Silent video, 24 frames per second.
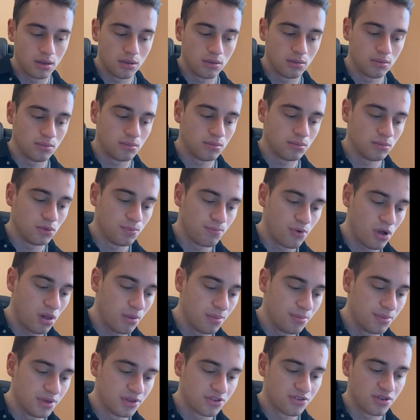you probably
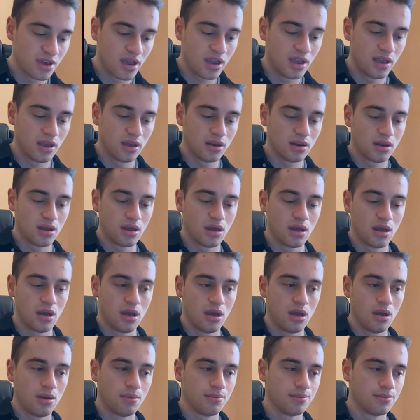be saying,
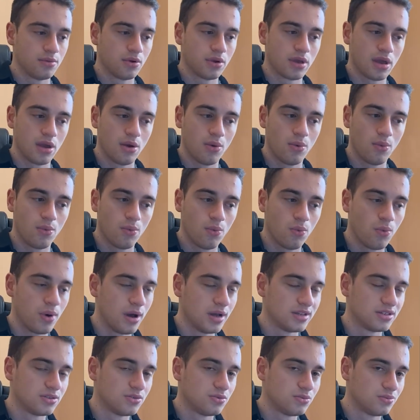okay,
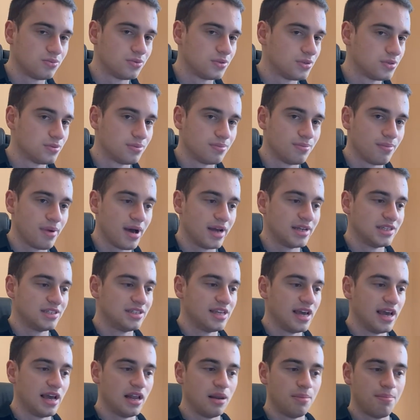what's my
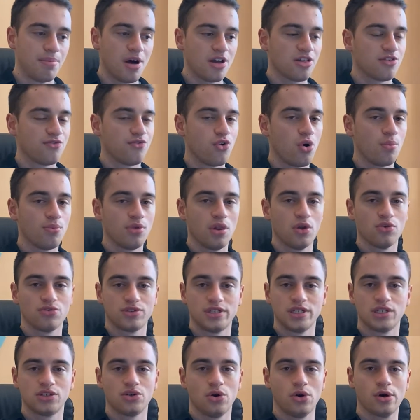daily buzz formula on
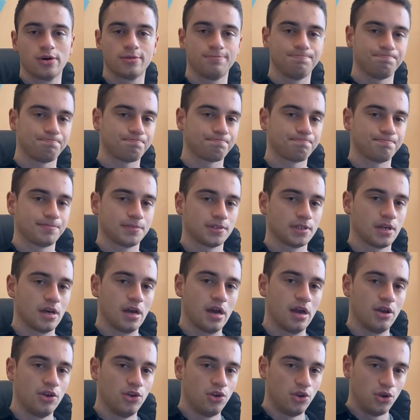TikTok?
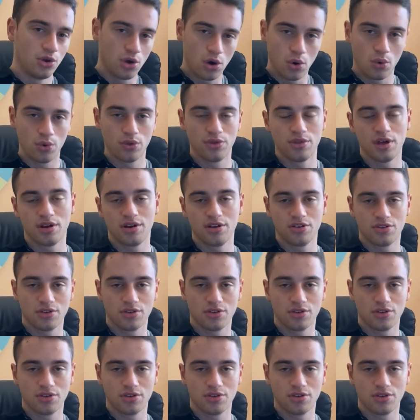That is,